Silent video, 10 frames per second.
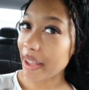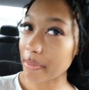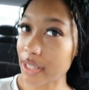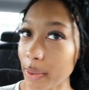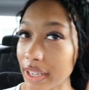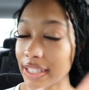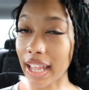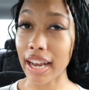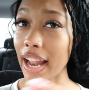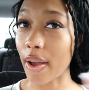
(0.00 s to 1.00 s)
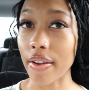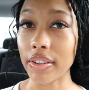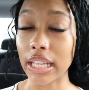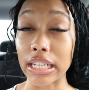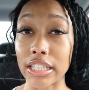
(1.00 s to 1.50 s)
I'm so excited how
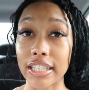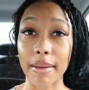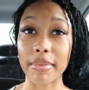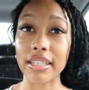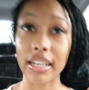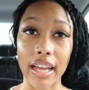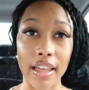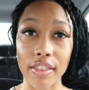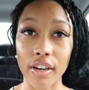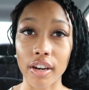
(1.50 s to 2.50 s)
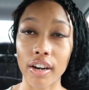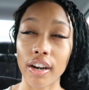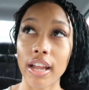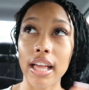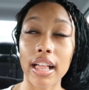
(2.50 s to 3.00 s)
everything is just coming together.